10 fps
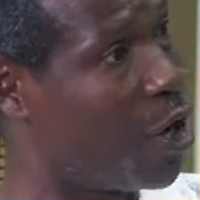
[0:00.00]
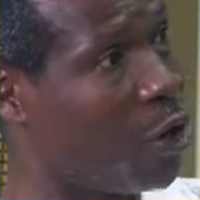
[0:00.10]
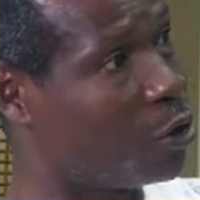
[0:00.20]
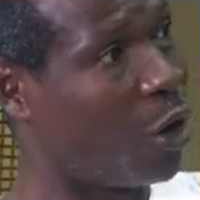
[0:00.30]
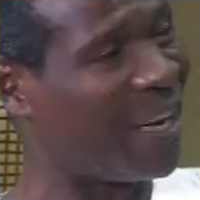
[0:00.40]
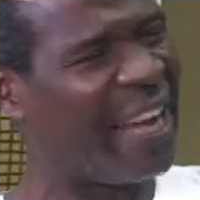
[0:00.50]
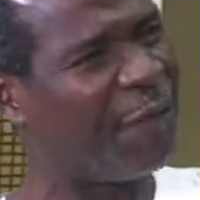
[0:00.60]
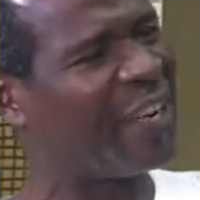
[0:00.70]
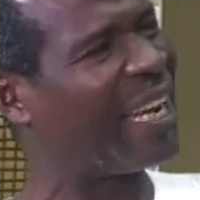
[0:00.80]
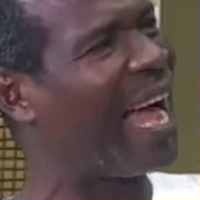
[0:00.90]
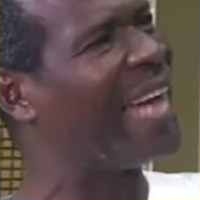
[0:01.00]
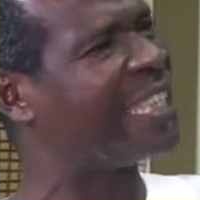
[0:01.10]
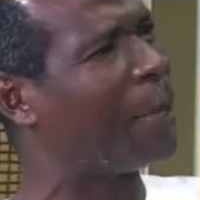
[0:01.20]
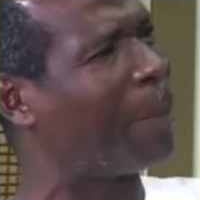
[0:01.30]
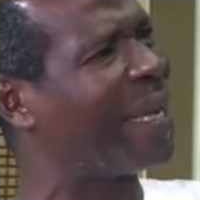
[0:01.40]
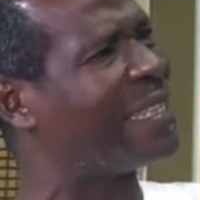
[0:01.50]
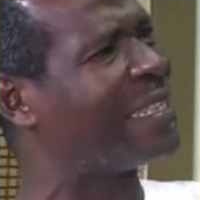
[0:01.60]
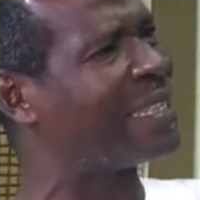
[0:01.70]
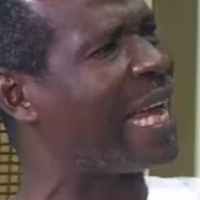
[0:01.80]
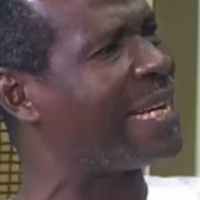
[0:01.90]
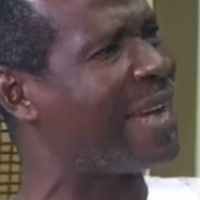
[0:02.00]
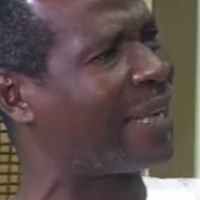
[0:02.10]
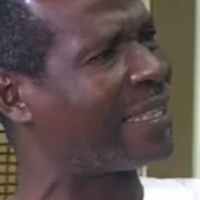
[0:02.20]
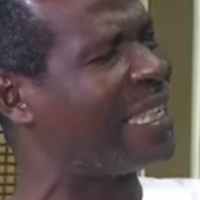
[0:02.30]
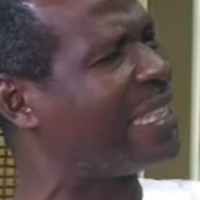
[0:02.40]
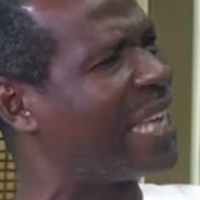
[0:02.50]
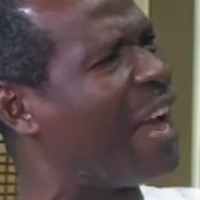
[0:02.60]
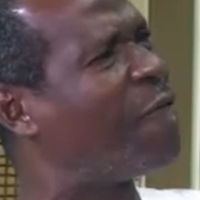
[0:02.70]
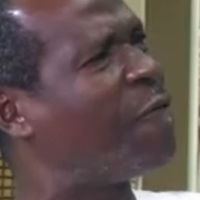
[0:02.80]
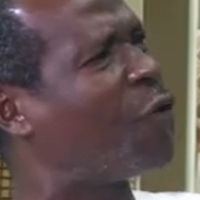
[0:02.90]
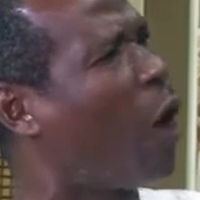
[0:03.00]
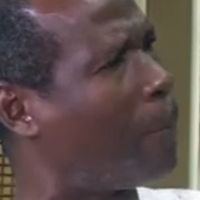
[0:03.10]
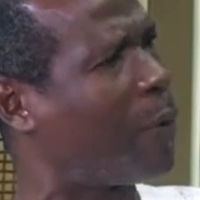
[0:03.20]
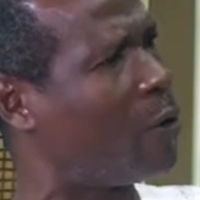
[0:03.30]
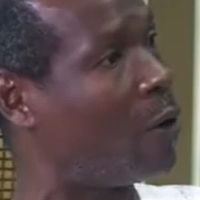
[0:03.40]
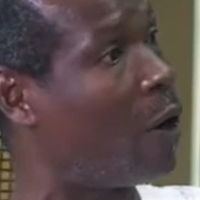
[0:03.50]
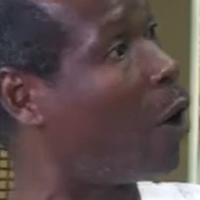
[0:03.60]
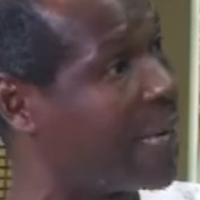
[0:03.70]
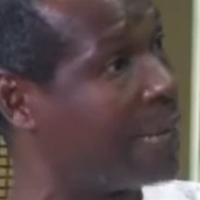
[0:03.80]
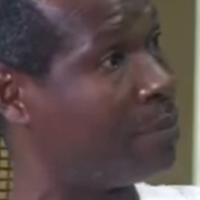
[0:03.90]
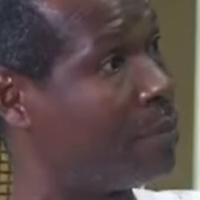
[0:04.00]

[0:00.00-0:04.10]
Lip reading: So if the IGP is saying that, it's a flop on him.